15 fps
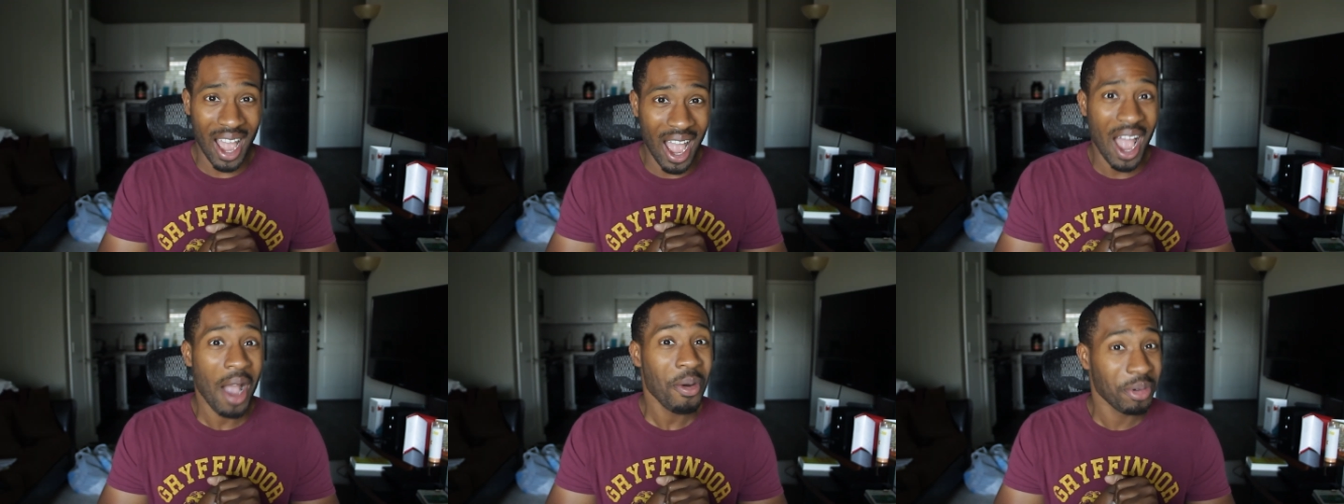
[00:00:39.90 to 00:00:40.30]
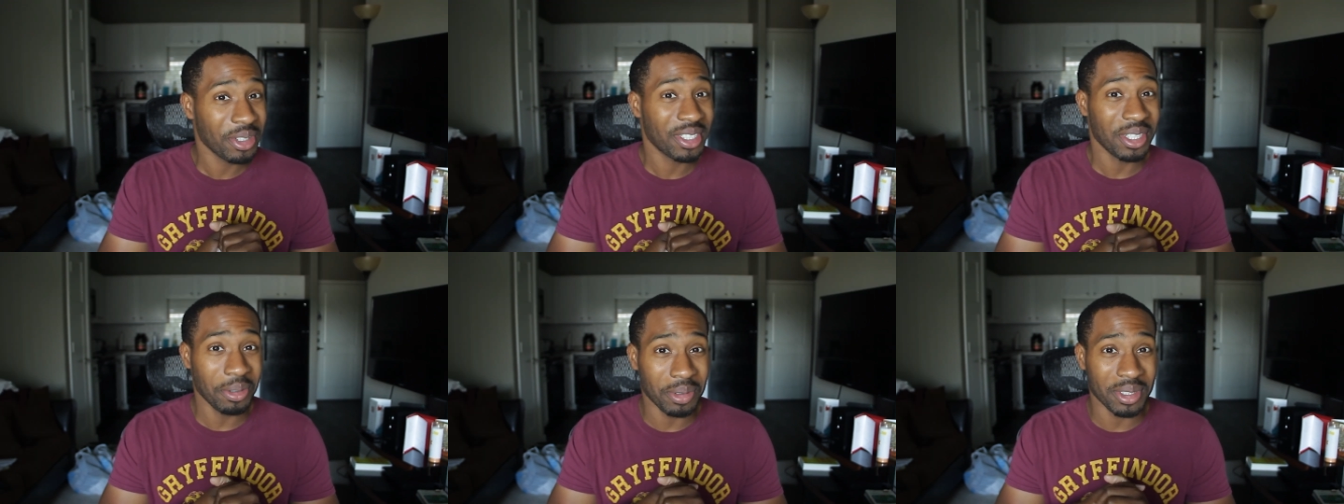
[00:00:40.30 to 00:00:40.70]
I want
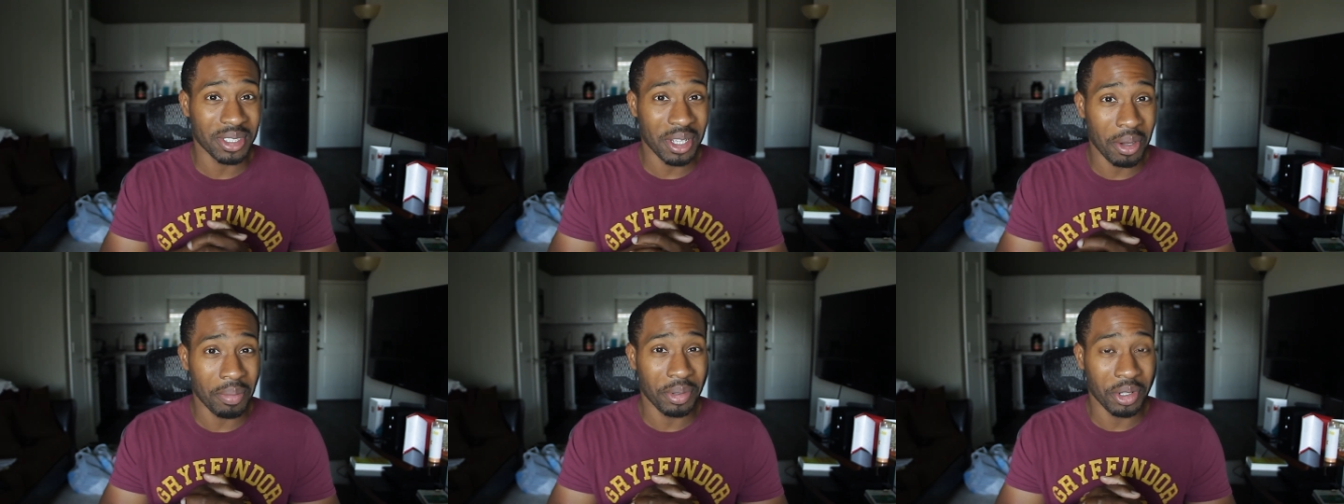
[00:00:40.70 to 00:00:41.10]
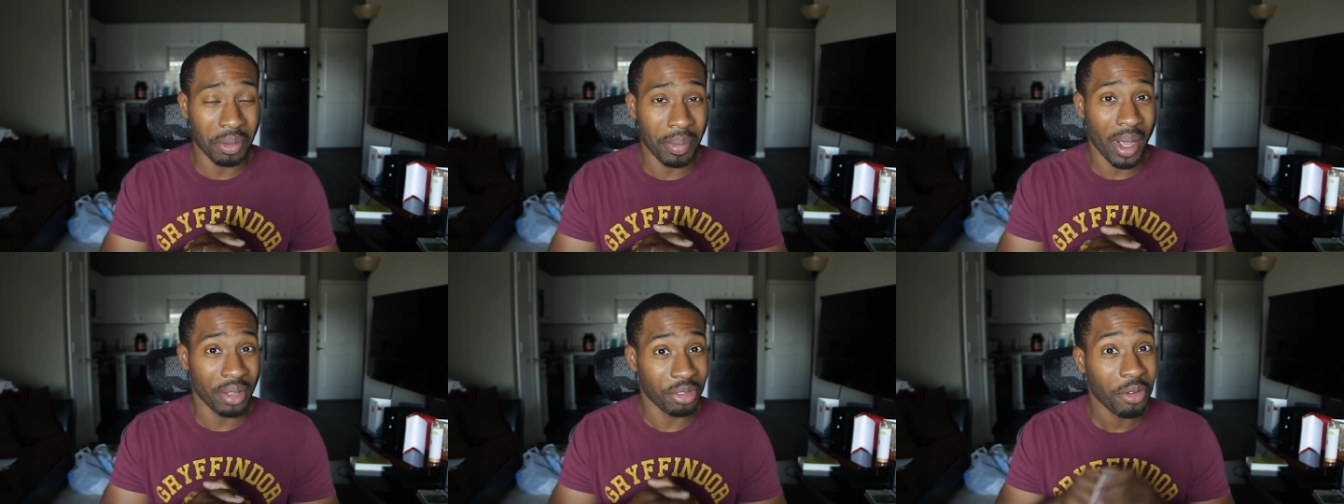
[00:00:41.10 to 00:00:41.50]
to see what it's gonna be
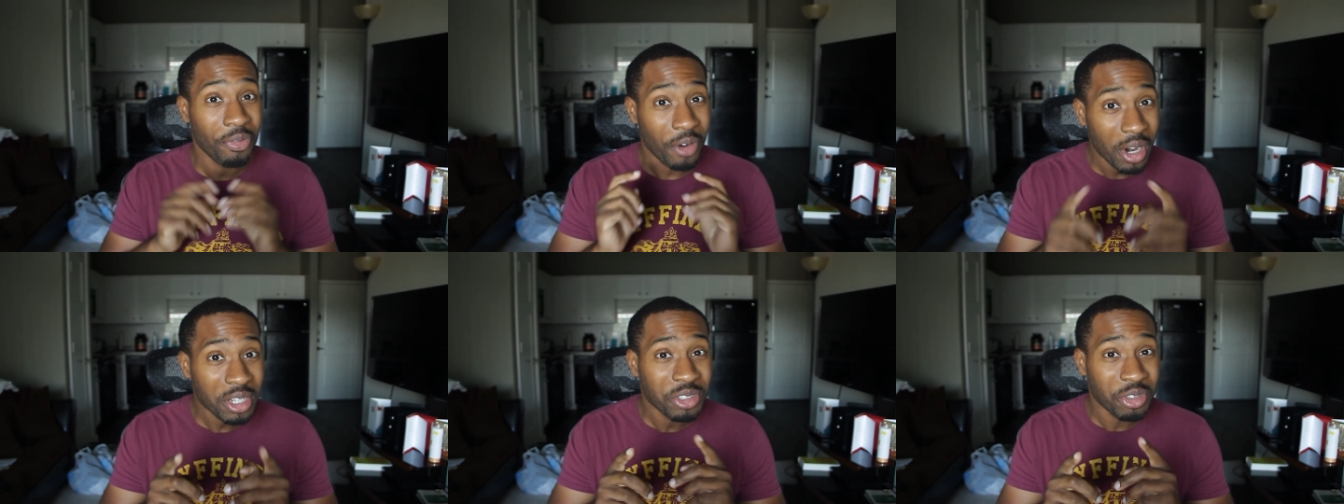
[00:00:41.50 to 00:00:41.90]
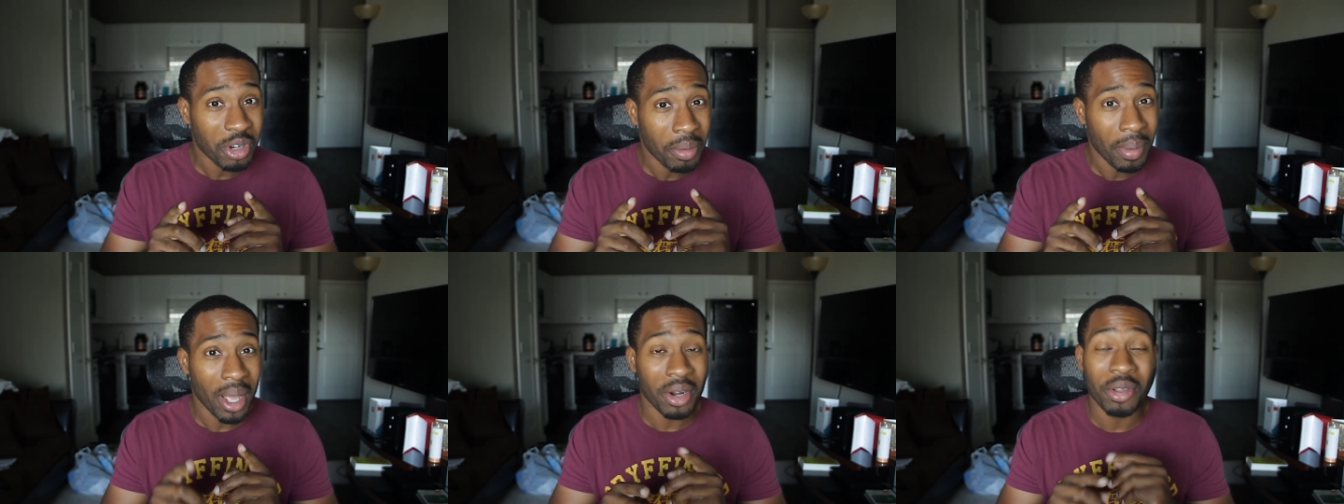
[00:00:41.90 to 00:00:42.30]
about. The first
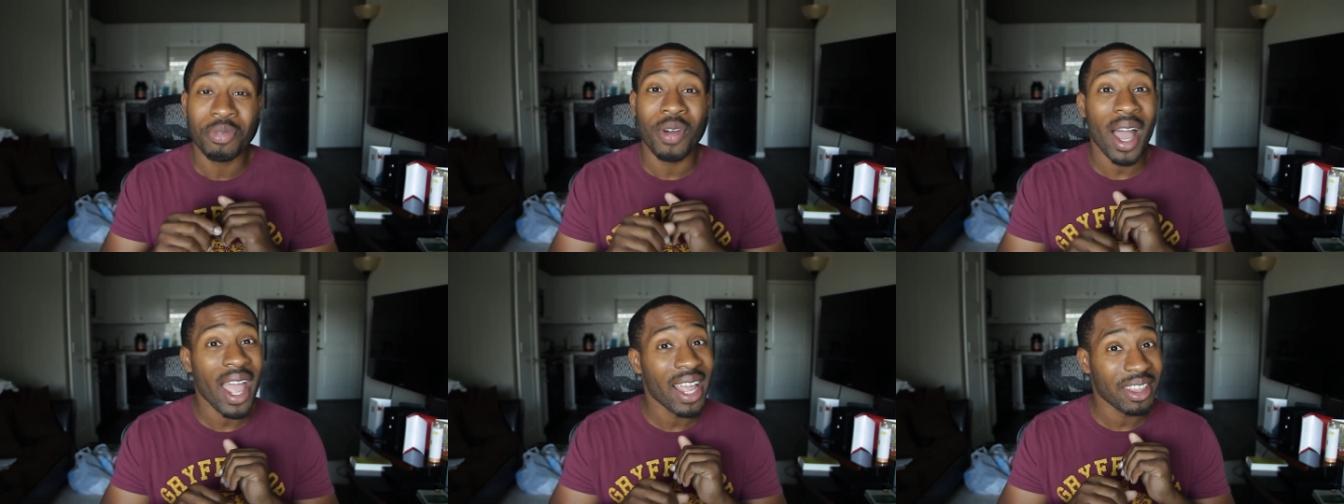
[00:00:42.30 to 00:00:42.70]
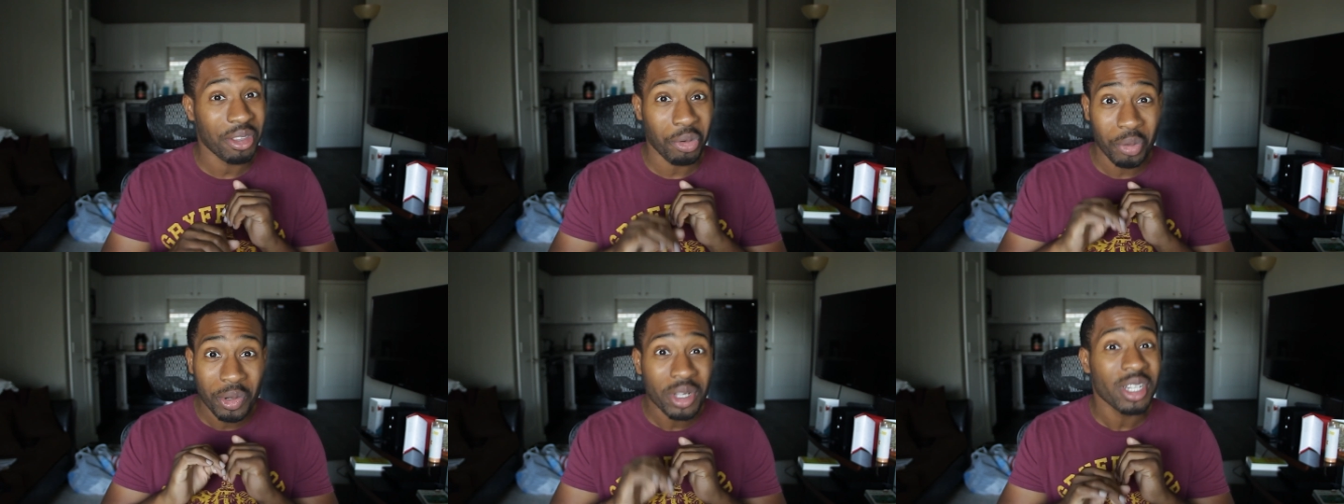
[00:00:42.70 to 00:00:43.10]
drum battle, if I had
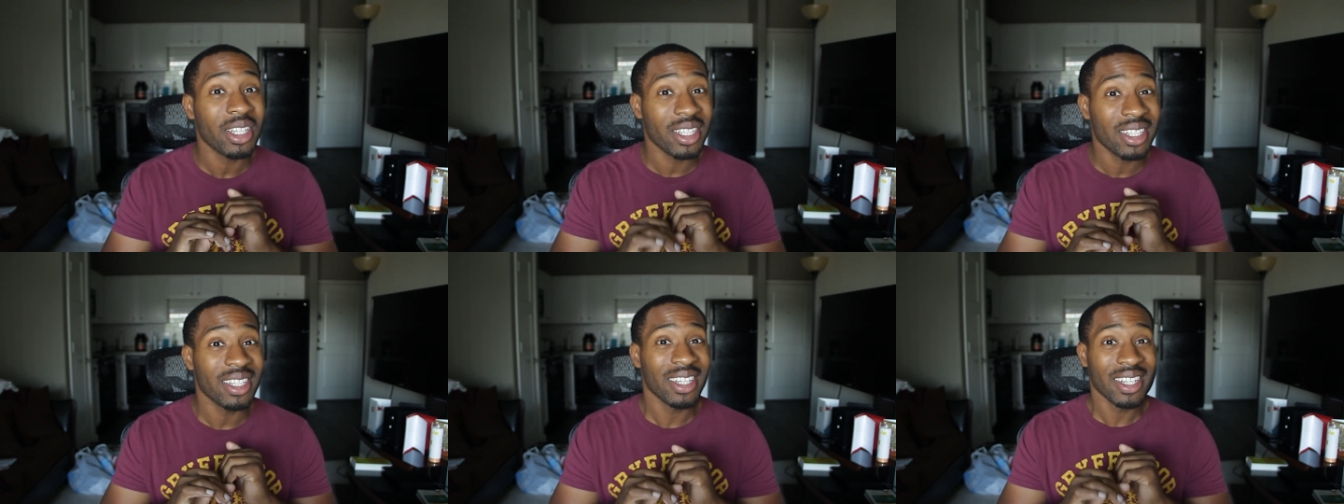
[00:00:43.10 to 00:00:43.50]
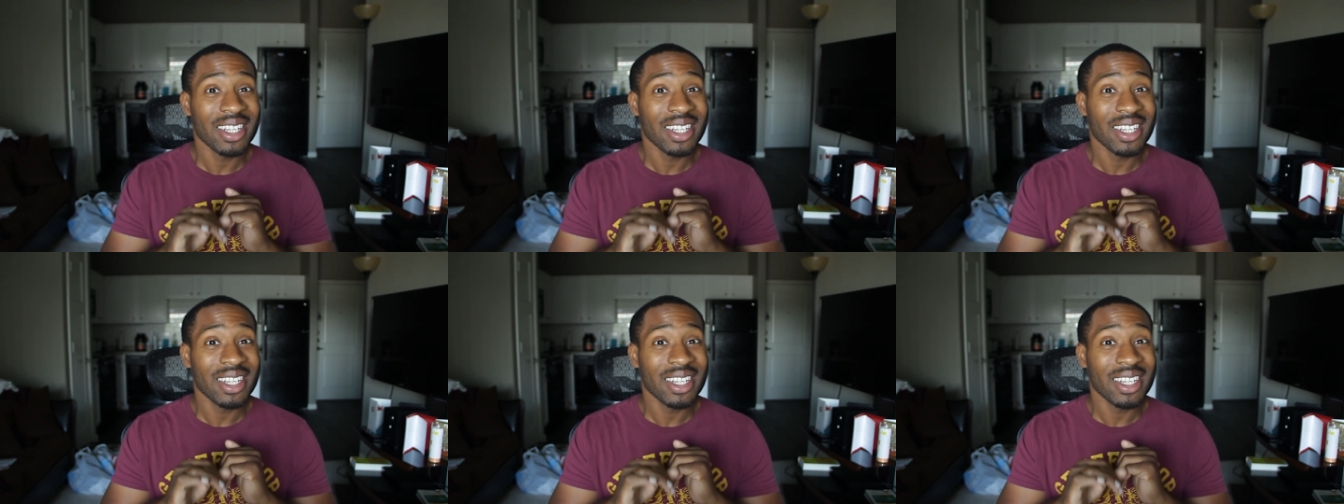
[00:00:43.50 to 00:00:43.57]
to really